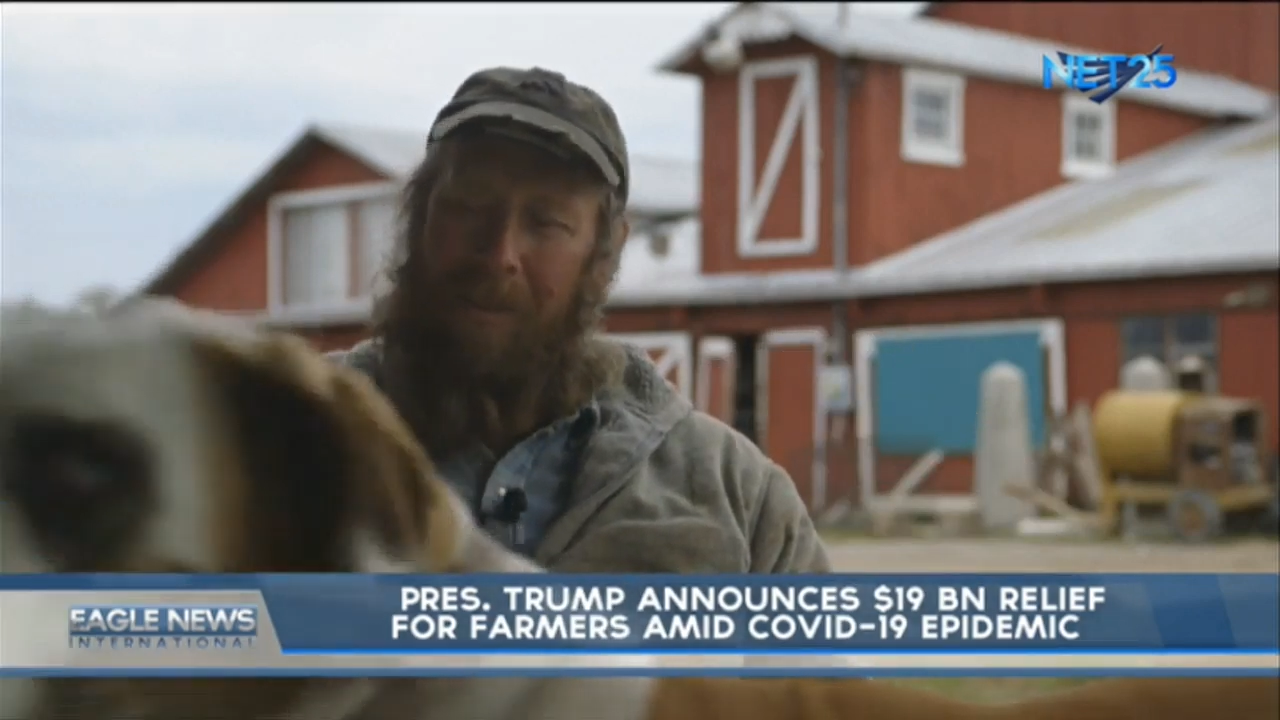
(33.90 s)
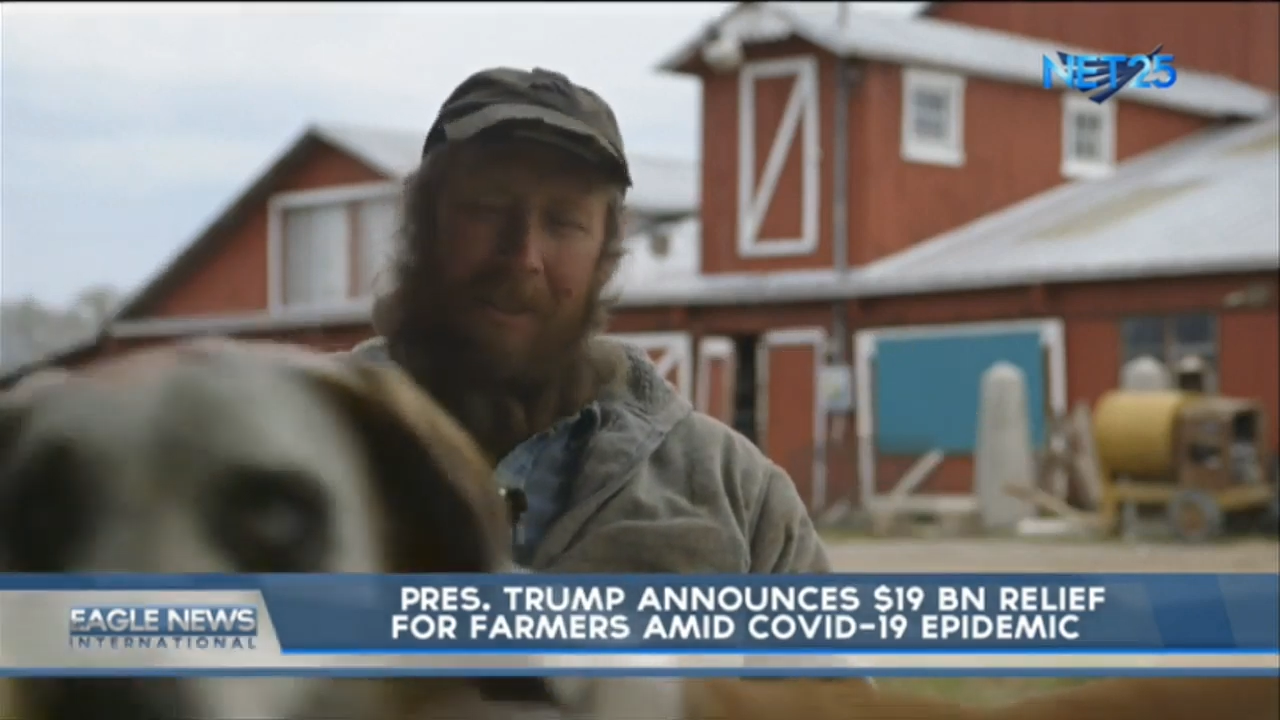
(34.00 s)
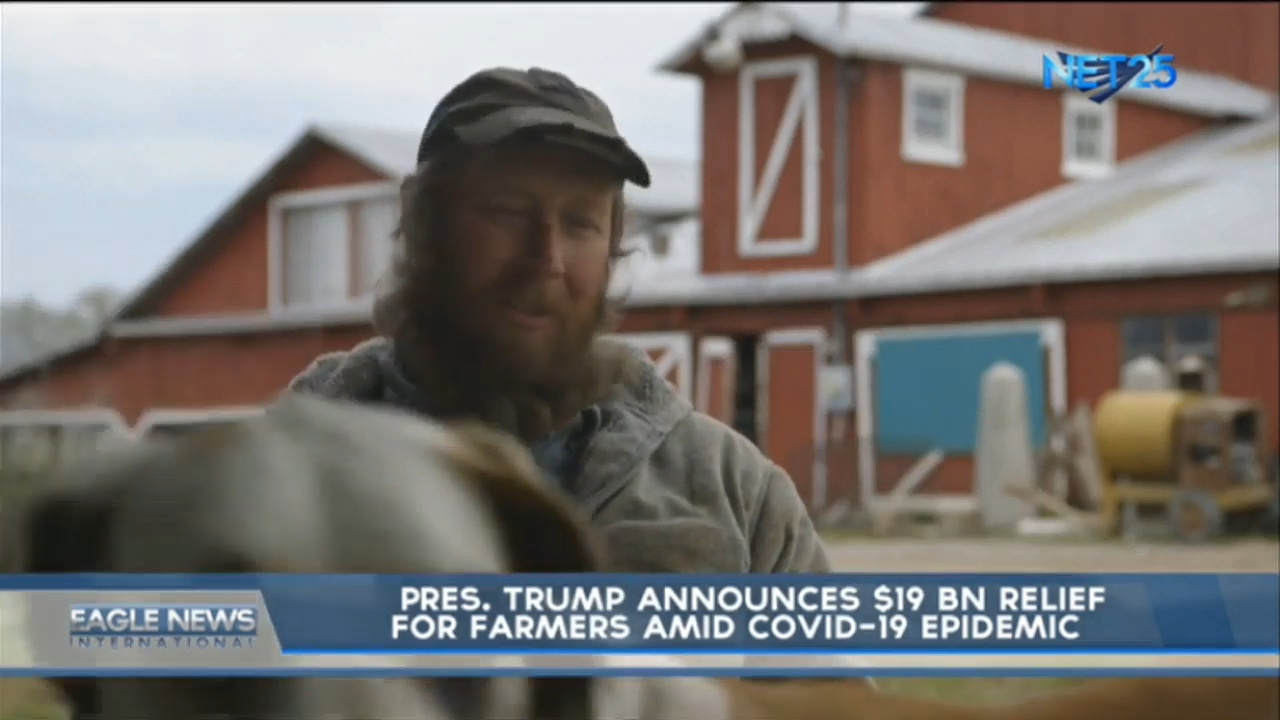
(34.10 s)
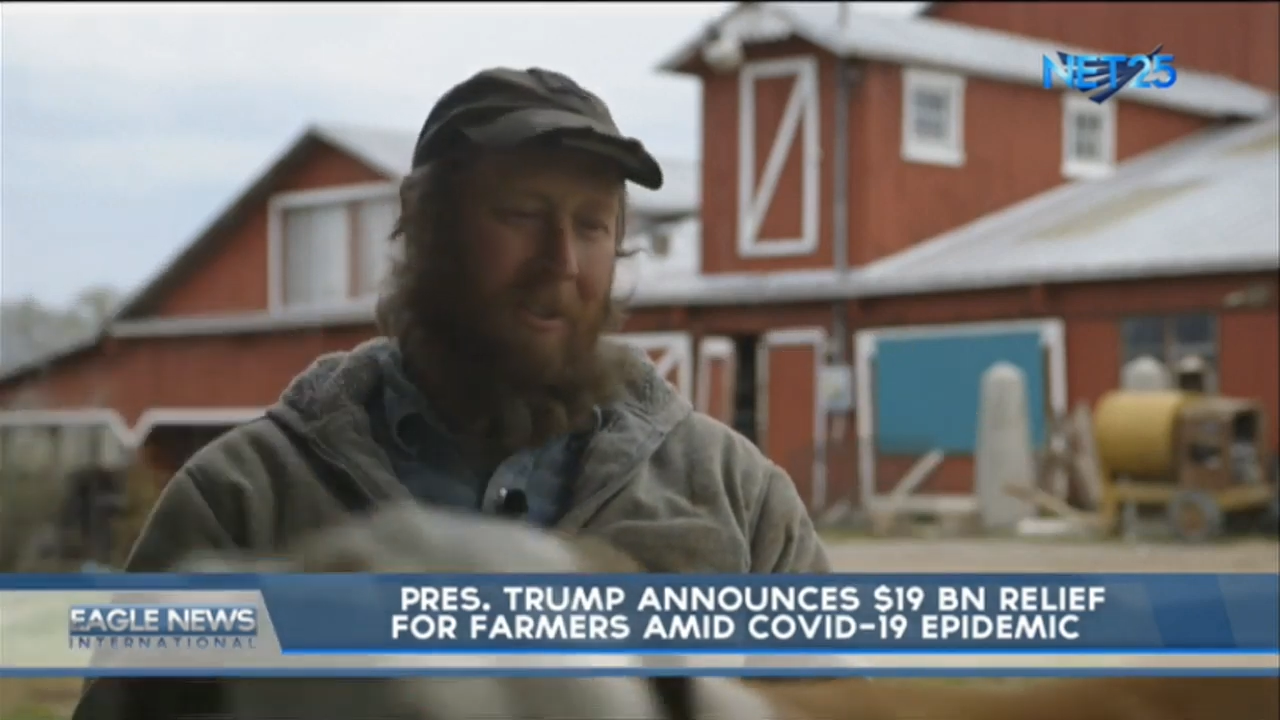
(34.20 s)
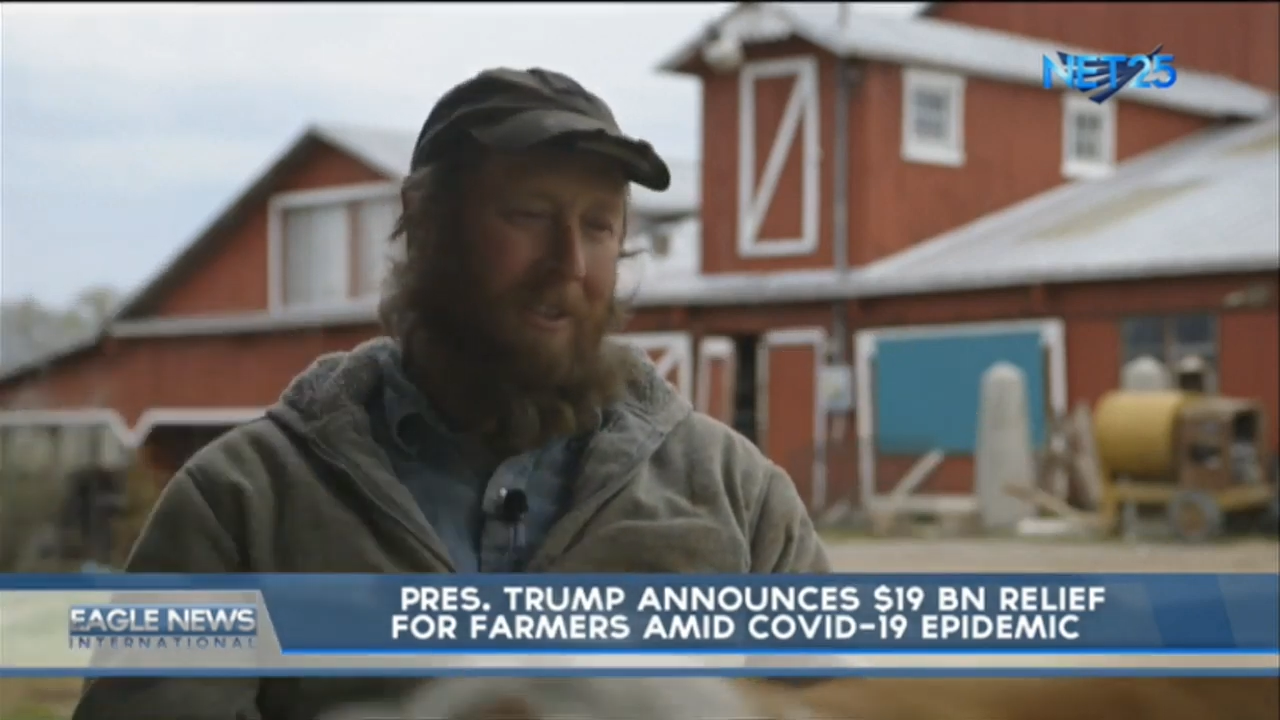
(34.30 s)

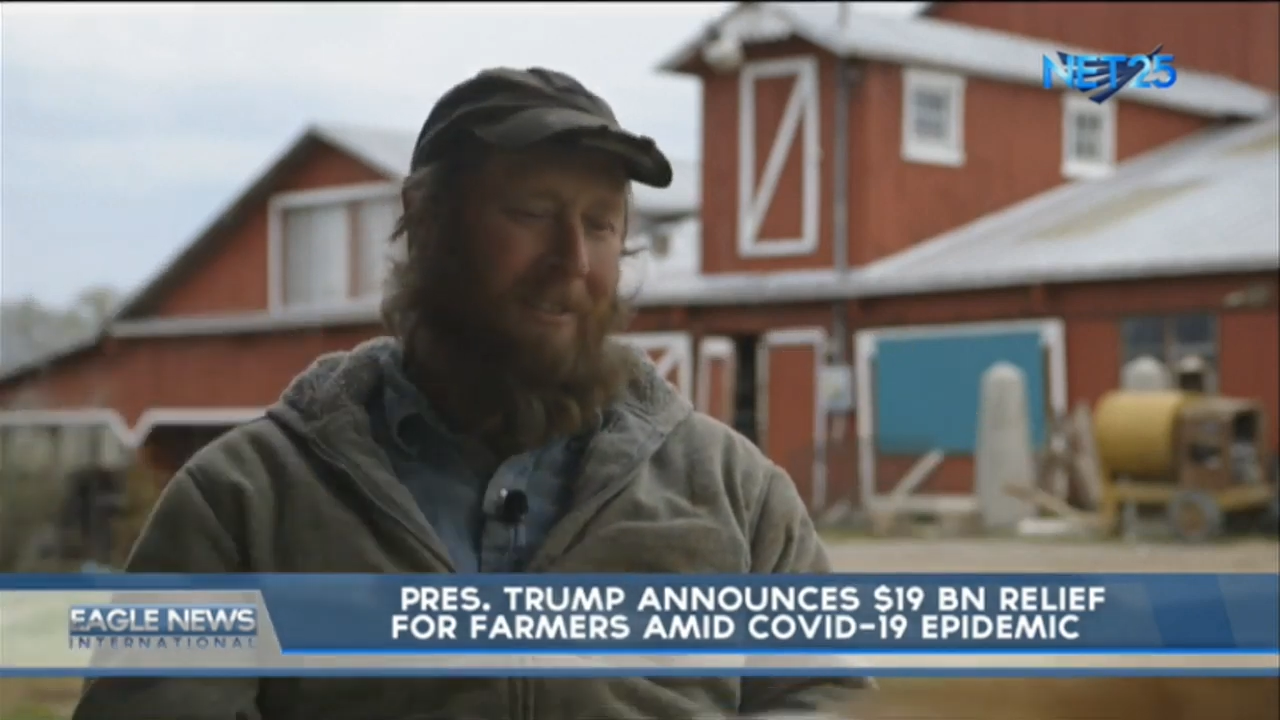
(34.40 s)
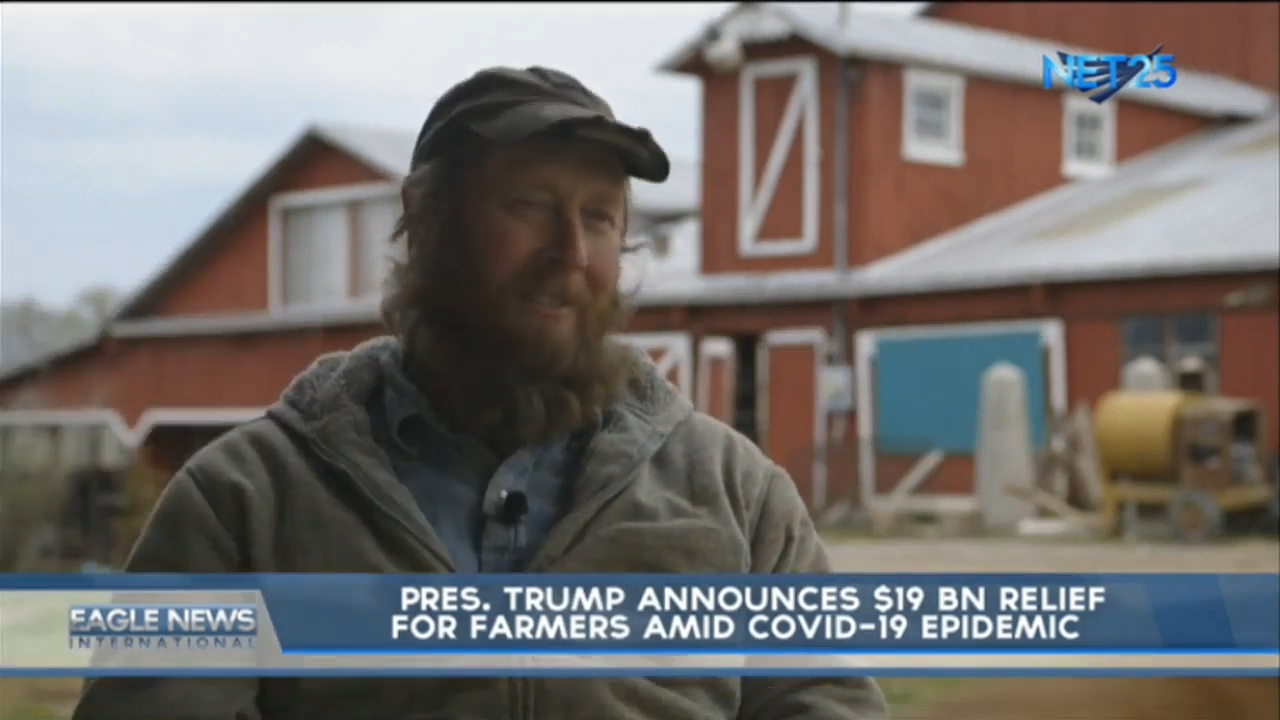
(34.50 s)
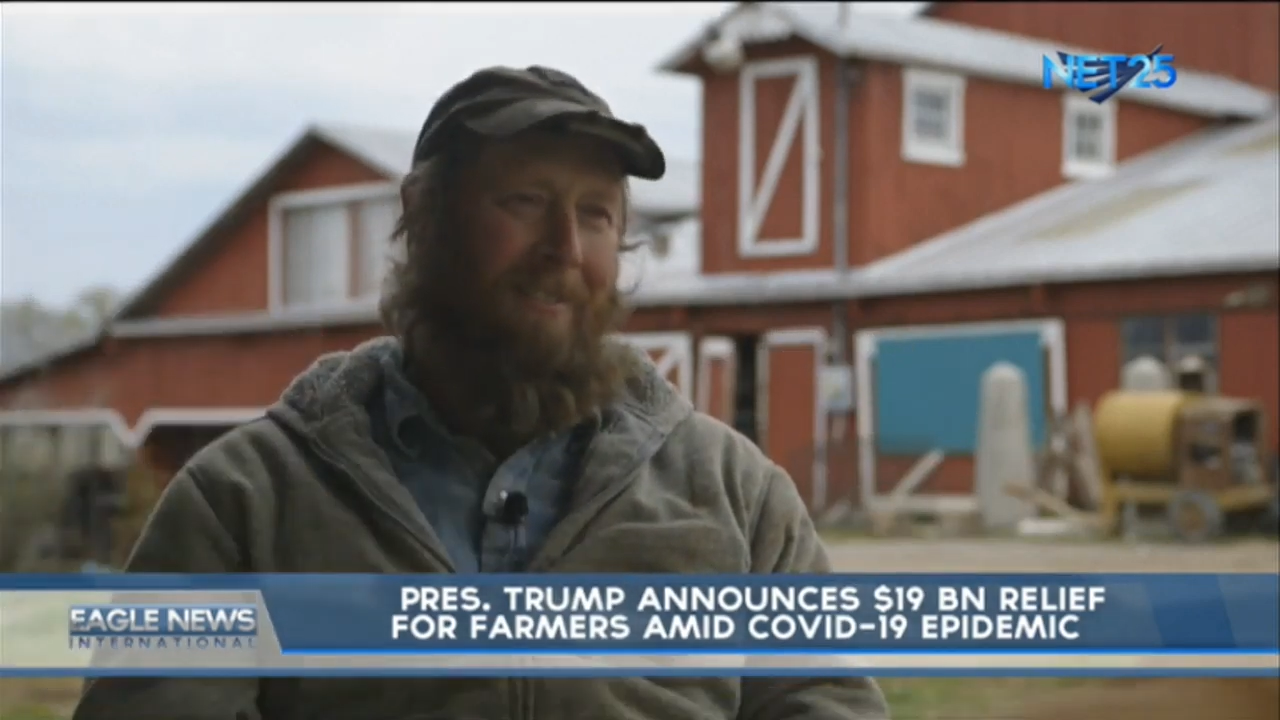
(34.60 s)
or